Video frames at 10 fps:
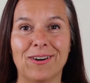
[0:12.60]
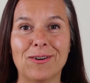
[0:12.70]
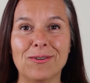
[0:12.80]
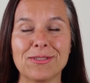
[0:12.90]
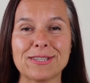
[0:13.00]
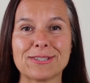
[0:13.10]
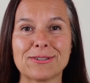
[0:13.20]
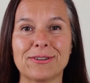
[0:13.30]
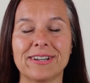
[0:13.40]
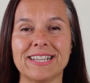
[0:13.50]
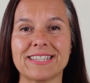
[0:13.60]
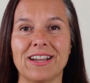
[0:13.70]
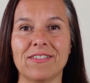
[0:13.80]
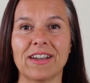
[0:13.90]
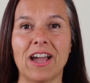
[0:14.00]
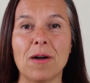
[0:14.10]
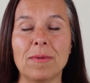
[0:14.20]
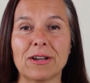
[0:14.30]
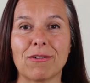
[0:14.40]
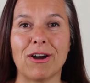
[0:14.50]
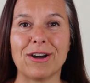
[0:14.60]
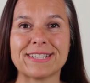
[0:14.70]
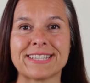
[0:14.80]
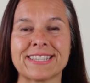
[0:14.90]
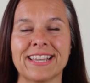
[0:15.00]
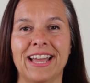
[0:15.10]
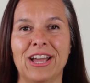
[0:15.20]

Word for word: All the stories that have come across